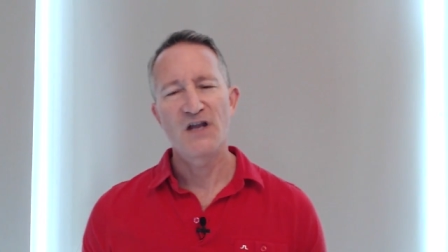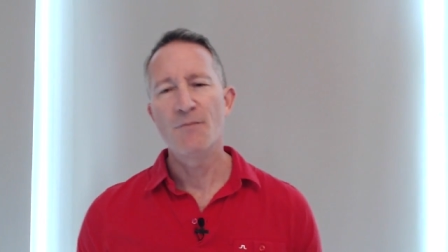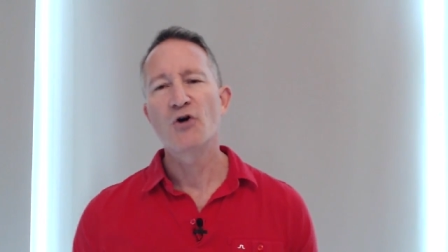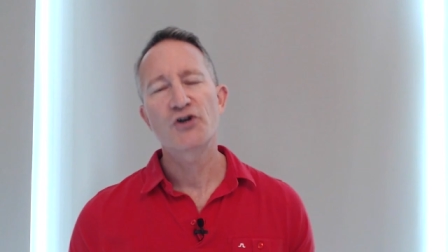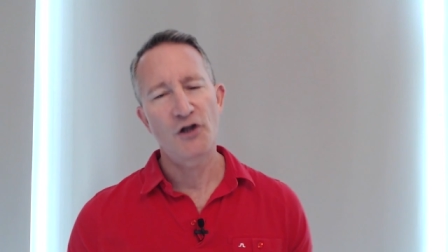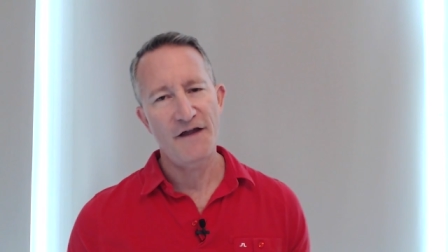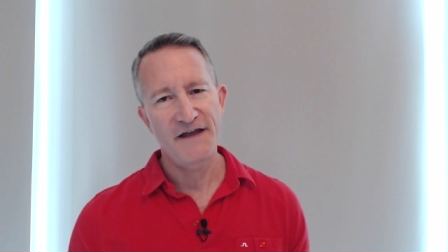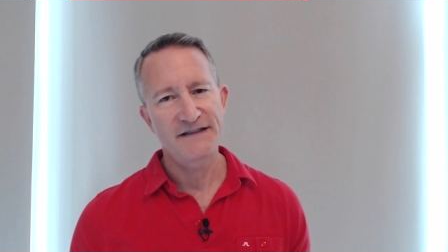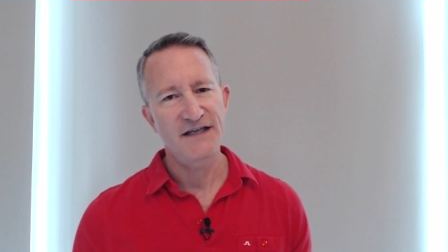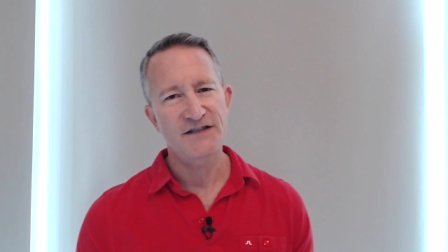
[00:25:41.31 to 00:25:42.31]
emotional
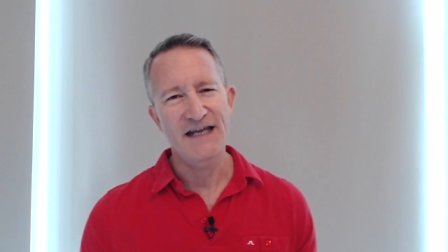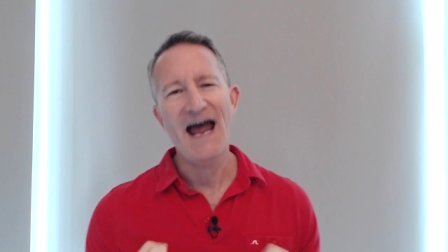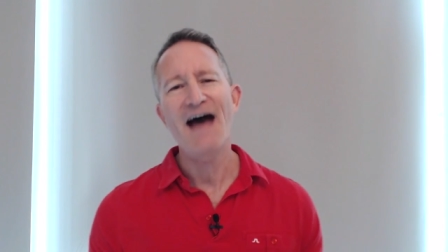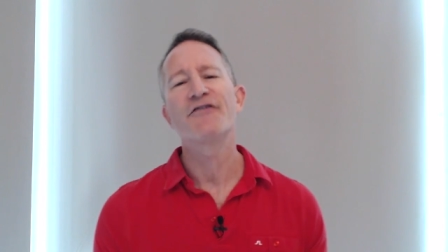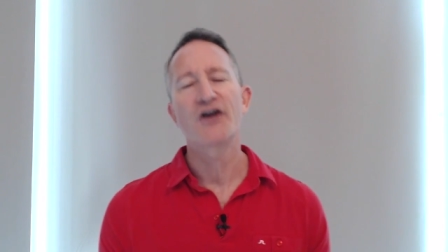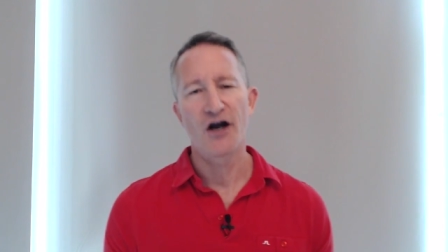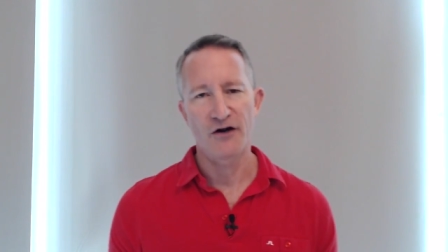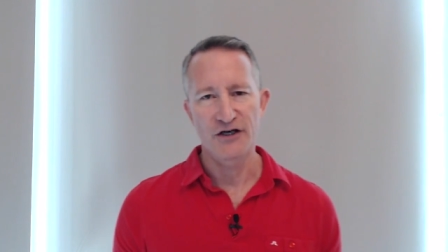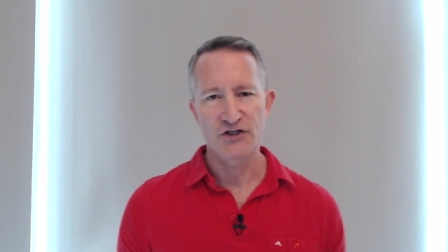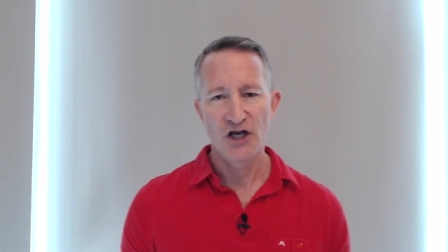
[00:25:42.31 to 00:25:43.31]
authenticity. Have the
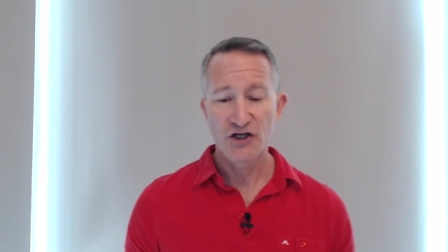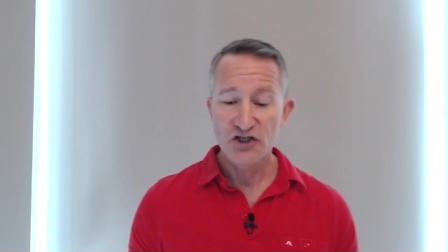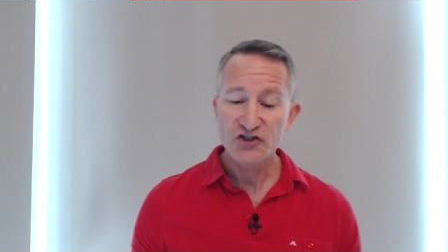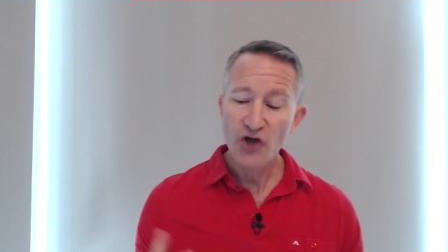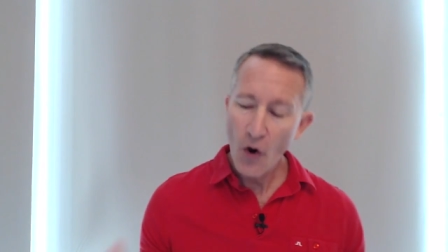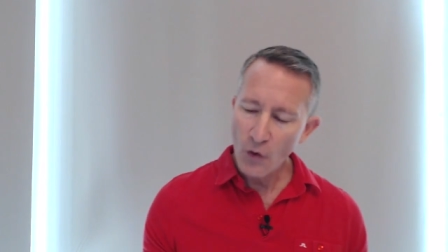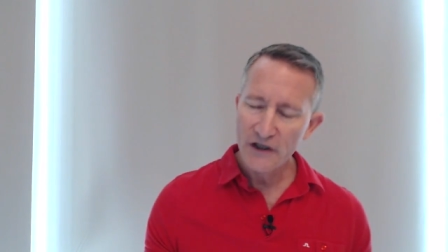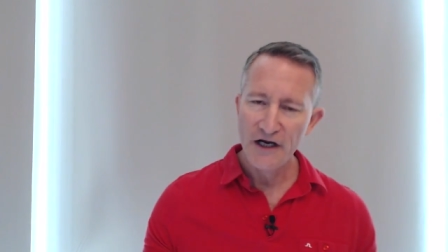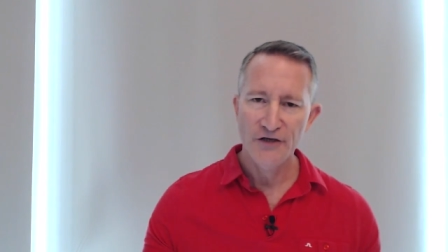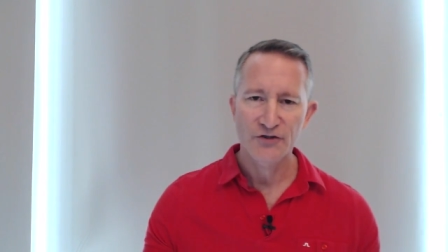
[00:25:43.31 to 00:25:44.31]
courage. She's
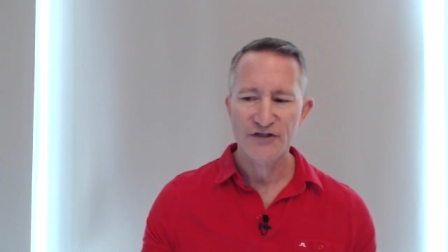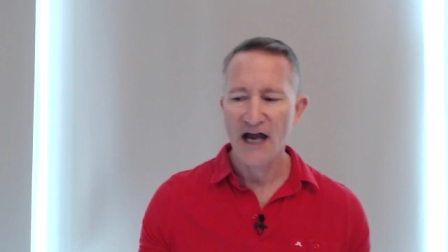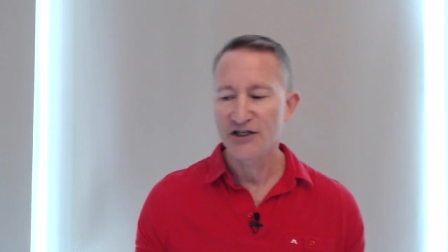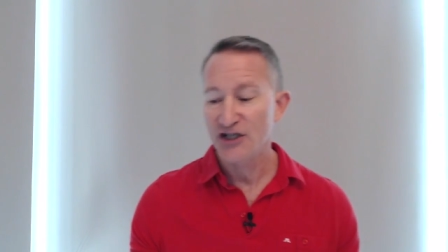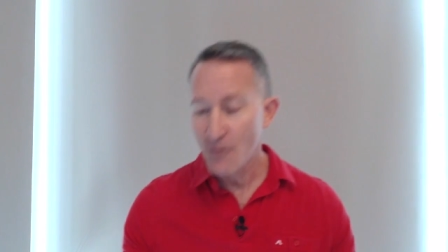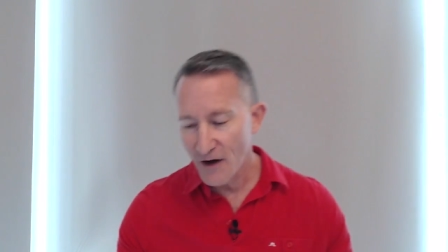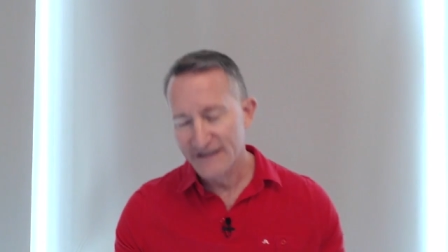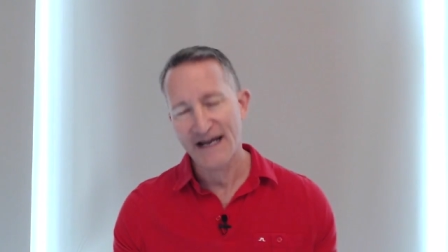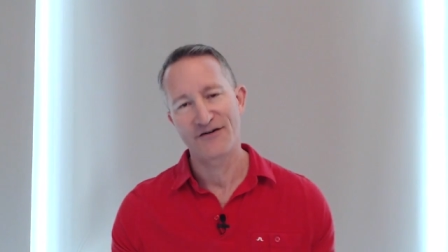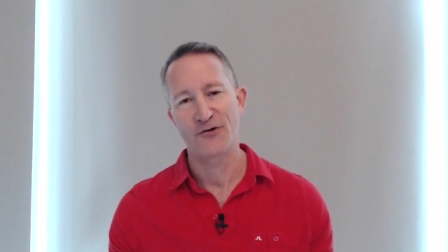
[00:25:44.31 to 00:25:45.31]
totally on your side. She
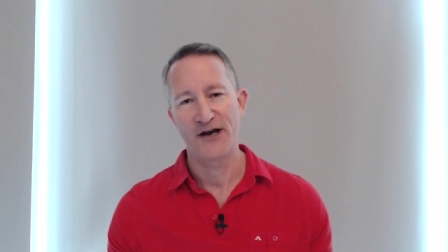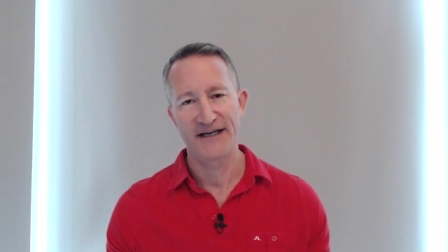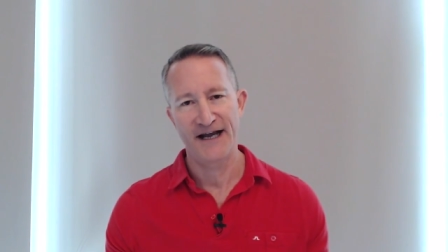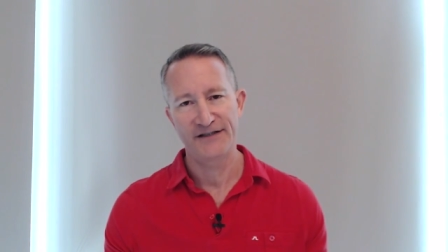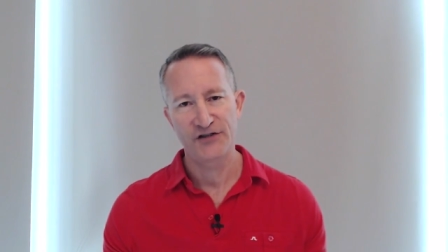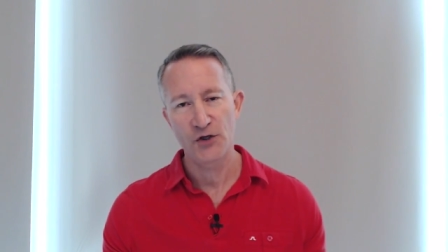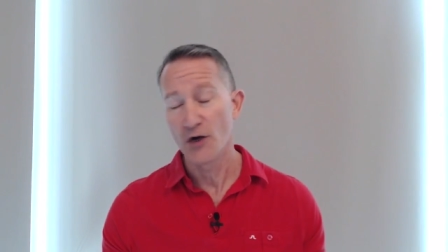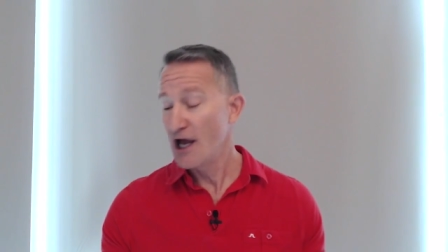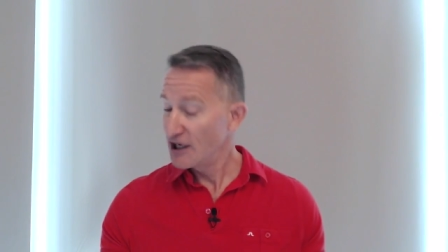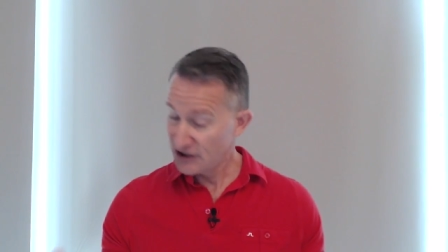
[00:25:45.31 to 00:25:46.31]
wants to have a great night
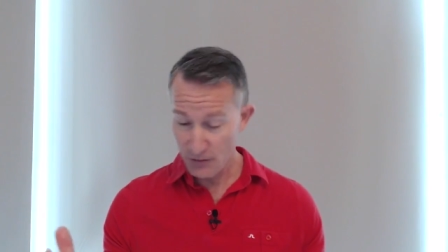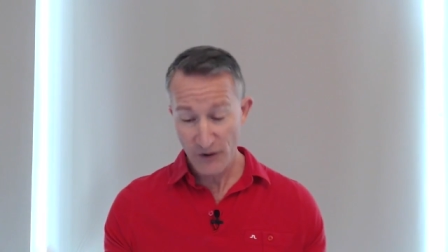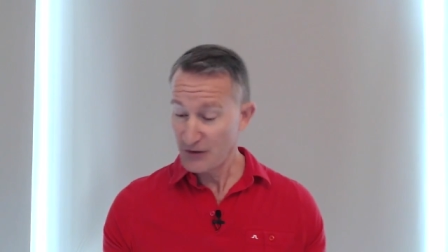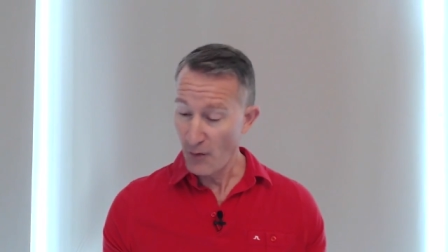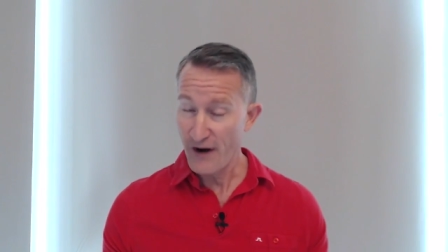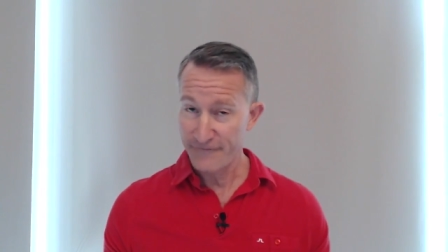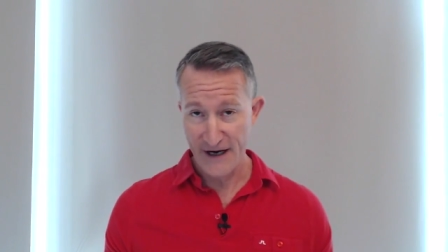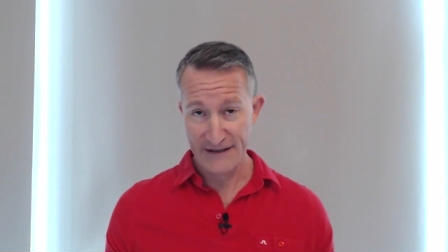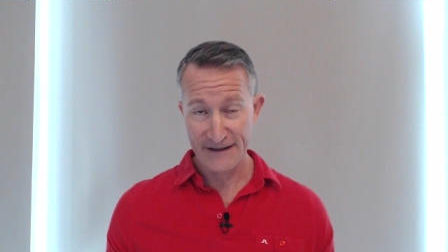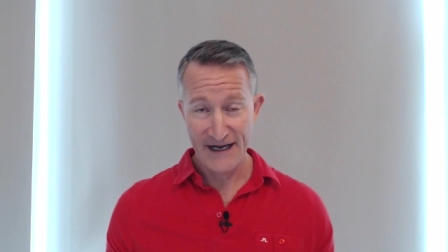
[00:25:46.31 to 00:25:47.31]
too. She wants a
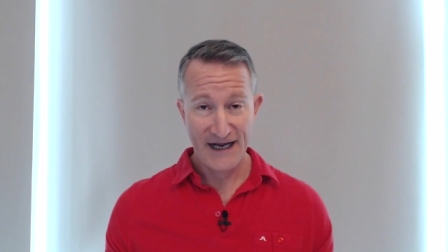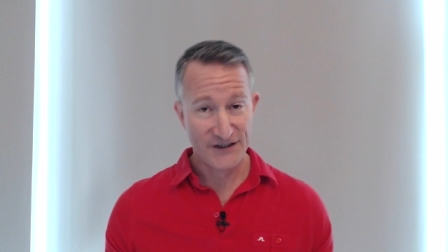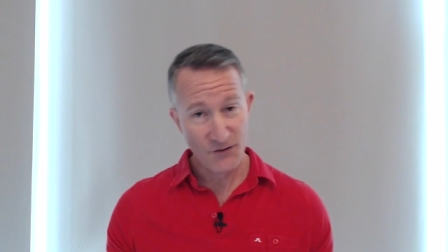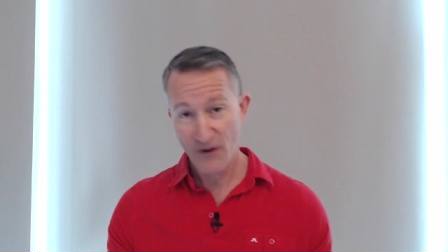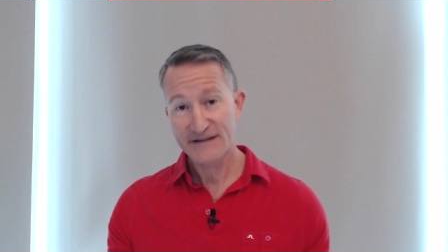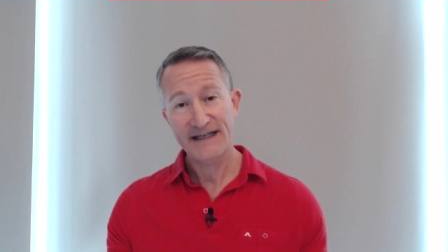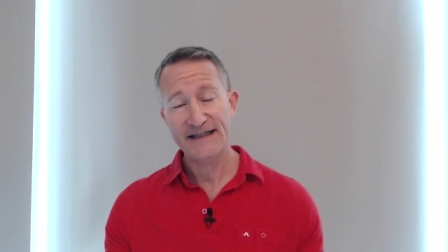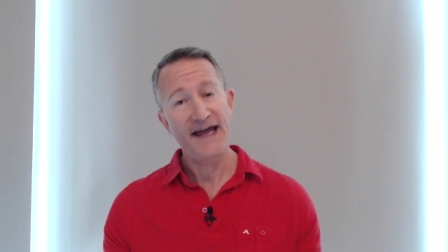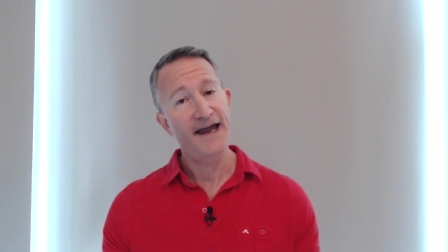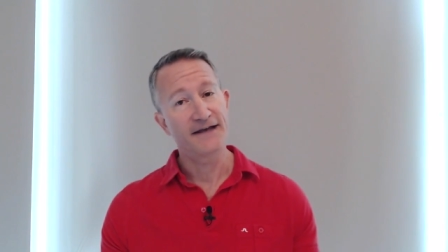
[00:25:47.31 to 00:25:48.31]
boyfriend and she wants to
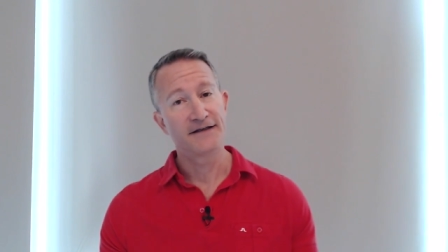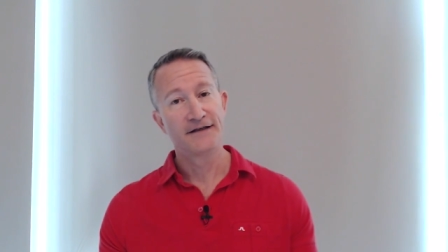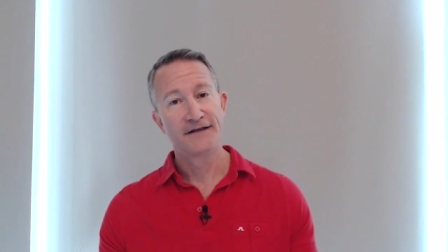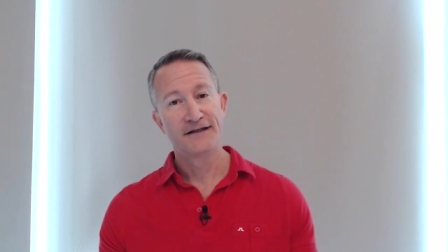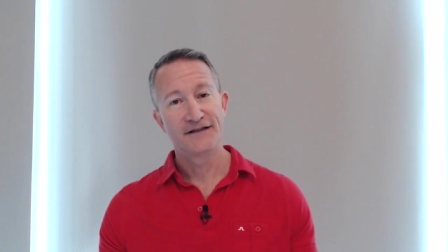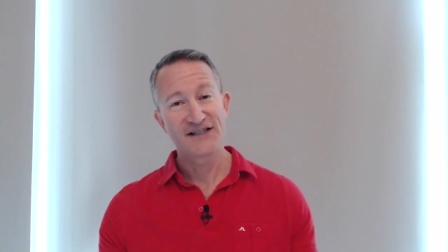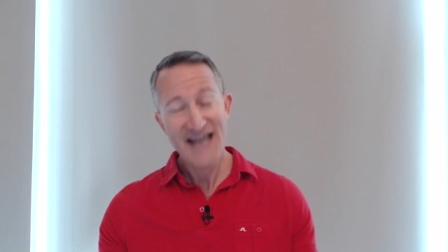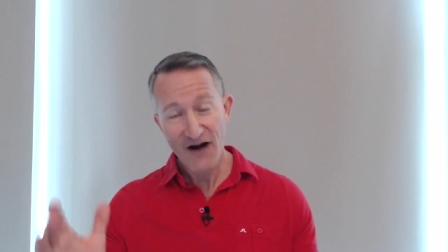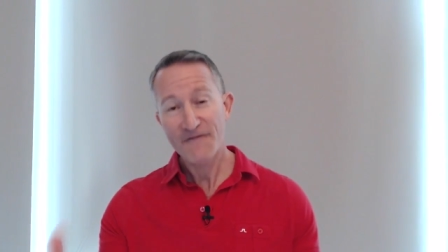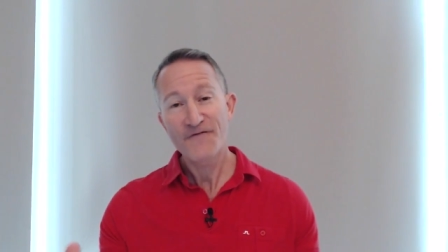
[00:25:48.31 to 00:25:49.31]
get laid.
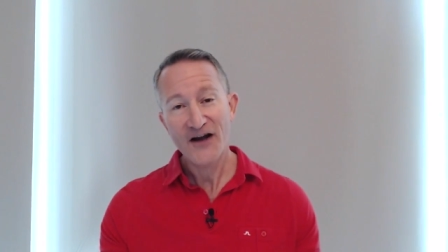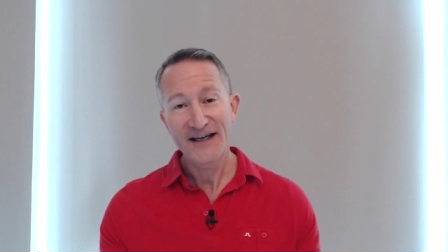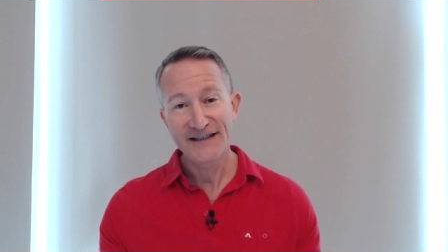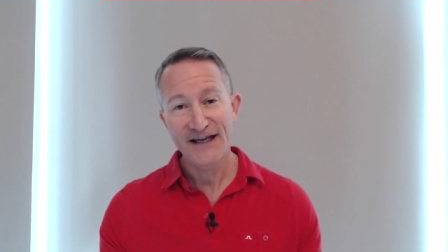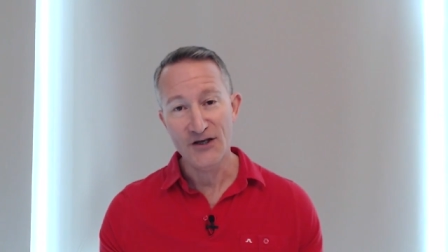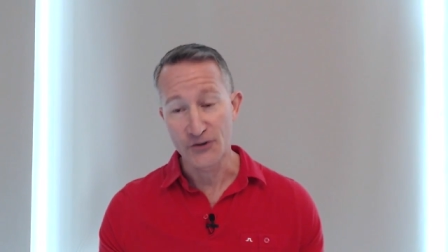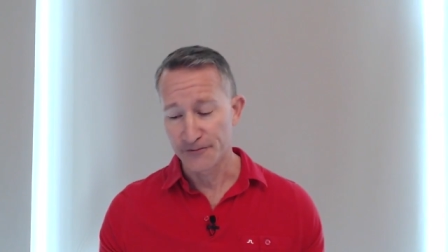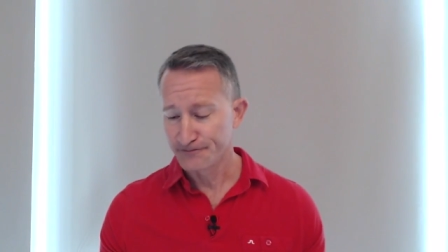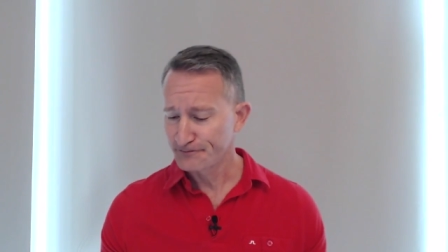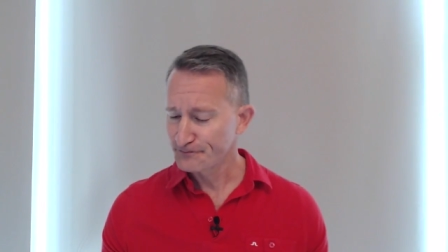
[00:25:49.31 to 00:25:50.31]
Guarantee you.